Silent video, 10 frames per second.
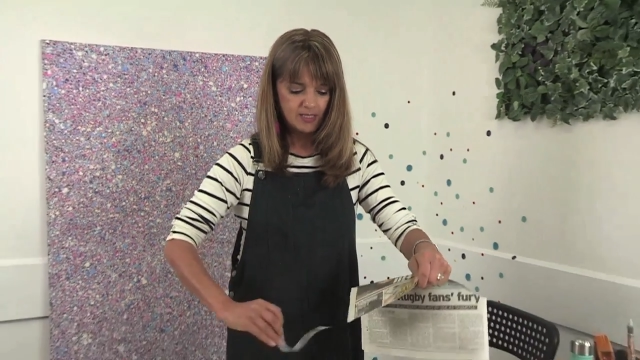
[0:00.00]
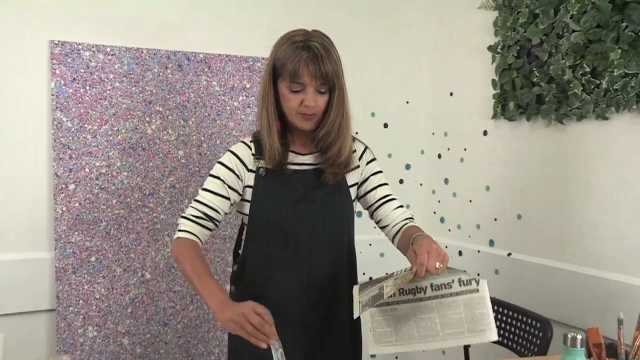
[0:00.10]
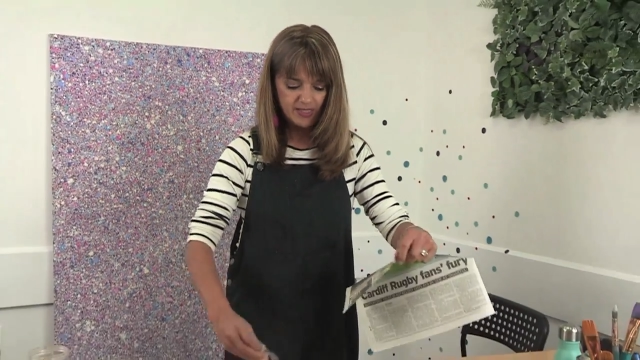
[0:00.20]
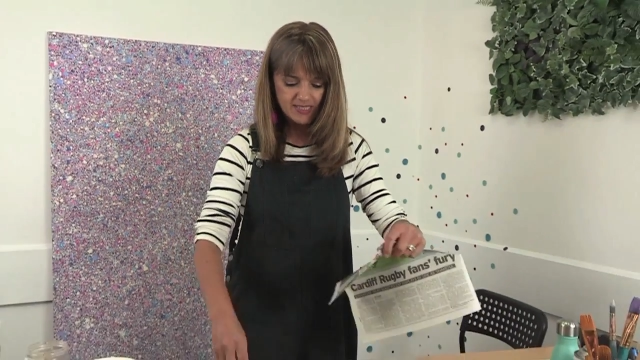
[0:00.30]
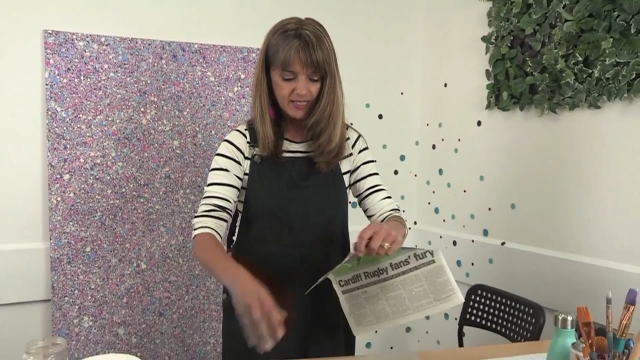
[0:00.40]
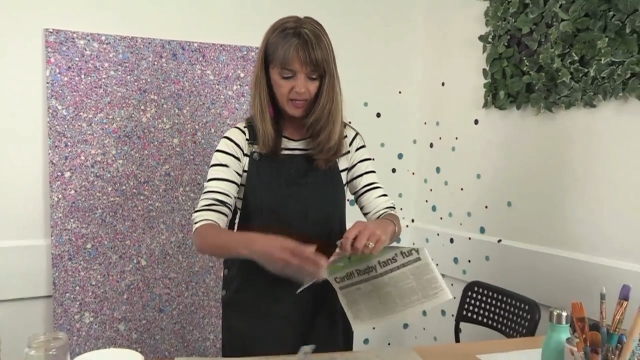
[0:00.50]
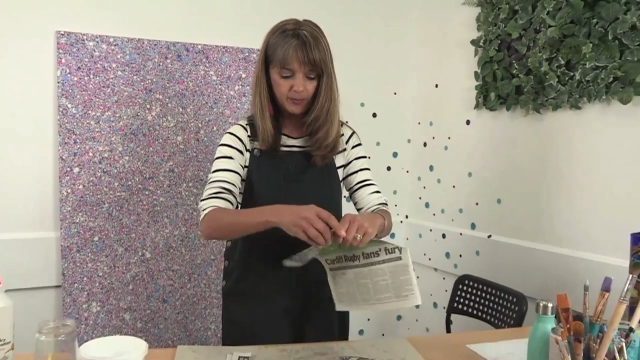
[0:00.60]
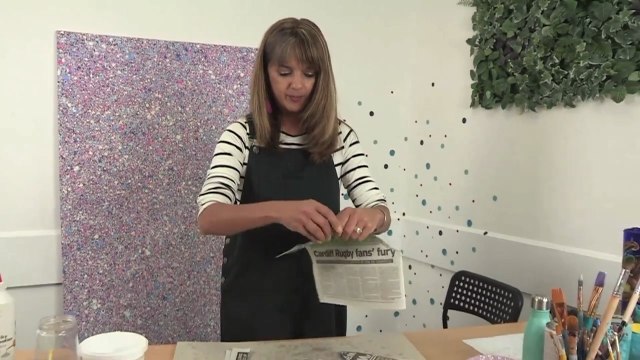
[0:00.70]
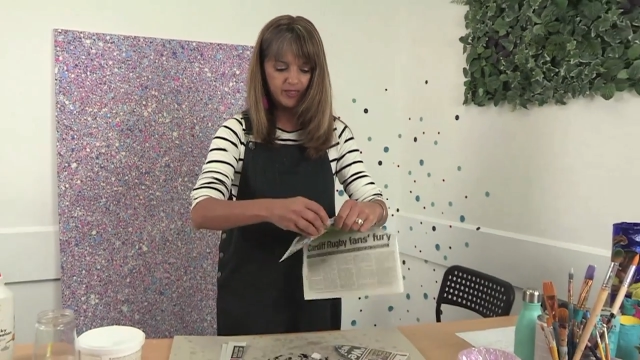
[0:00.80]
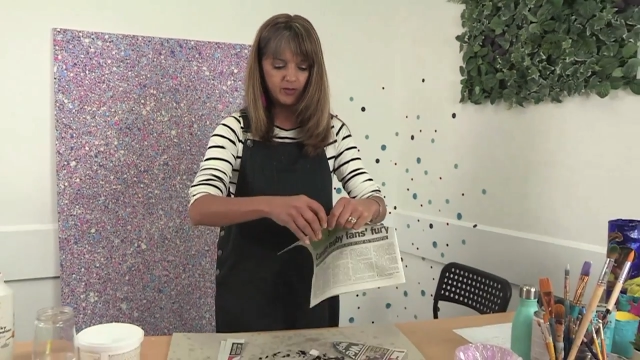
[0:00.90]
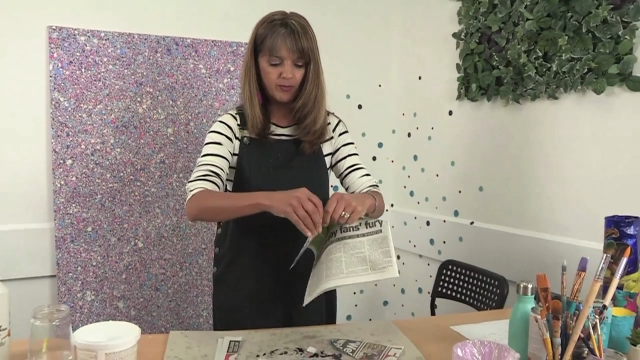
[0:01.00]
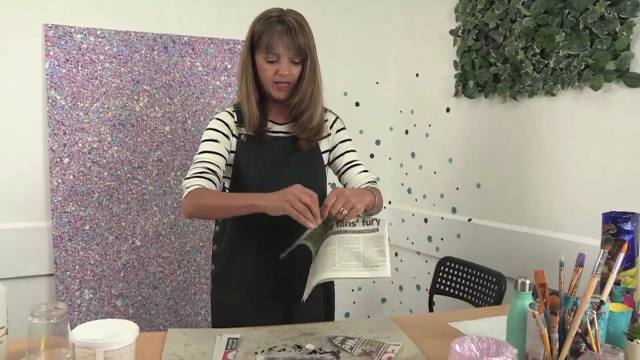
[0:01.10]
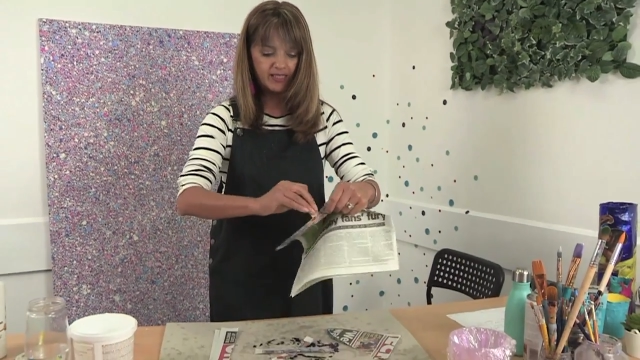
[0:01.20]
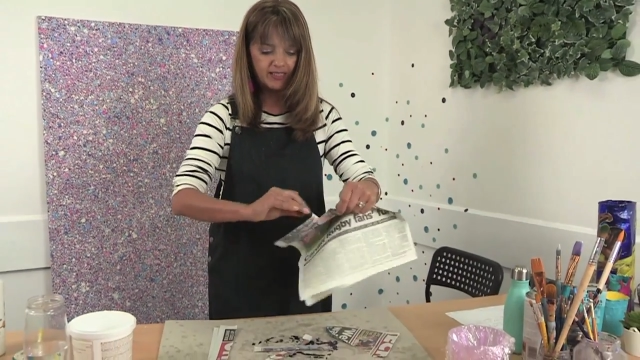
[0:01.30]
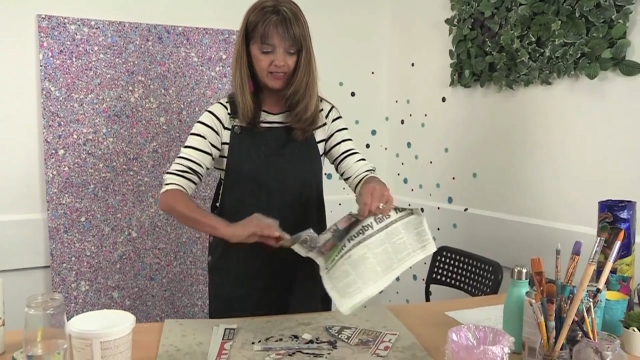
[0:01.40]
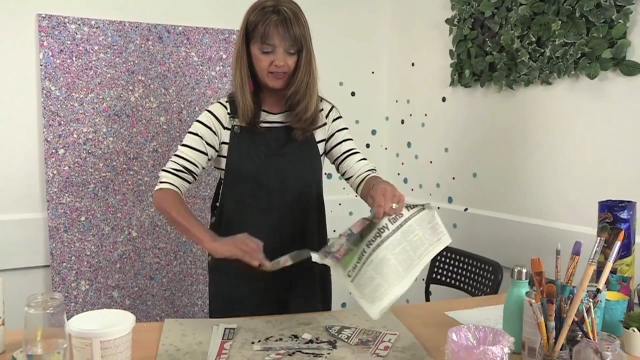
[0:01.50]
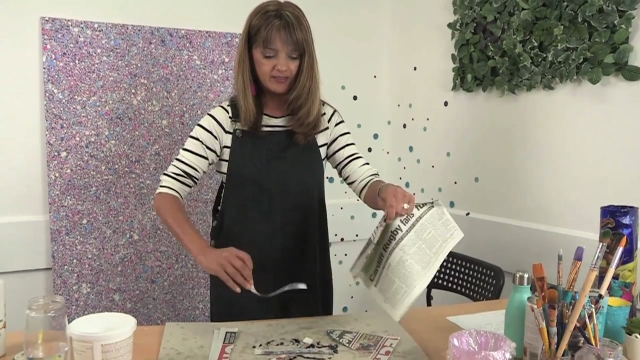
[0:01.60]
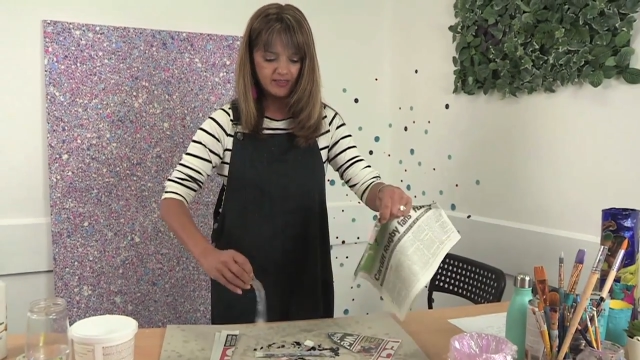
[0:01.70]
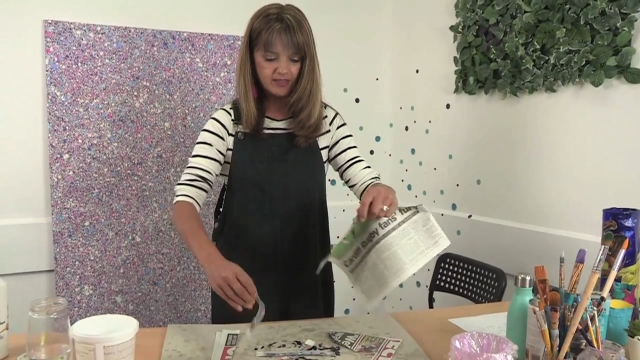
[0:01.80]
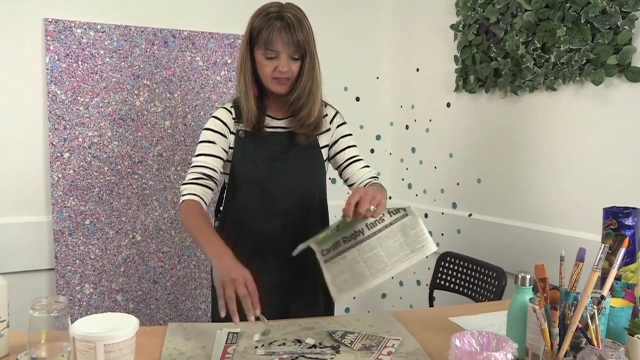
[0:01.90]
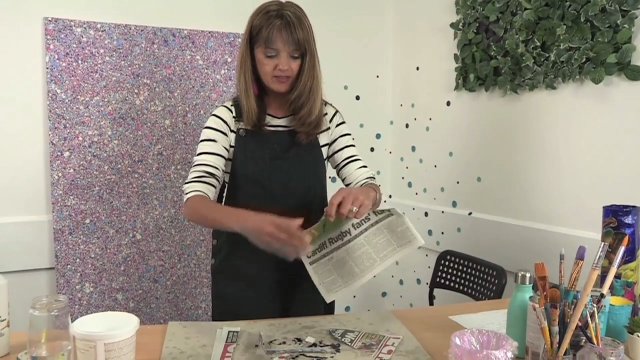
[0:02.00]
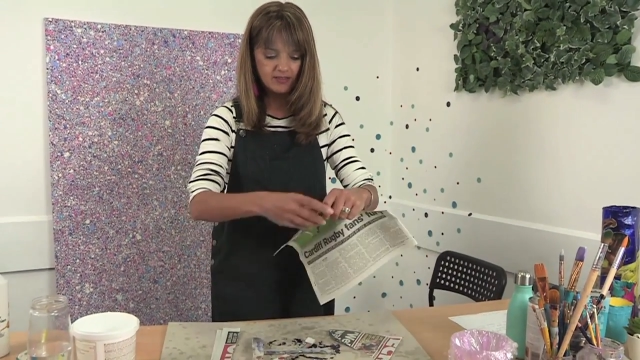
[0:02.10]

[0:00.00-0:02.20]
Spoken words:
Depending on how big you're making it,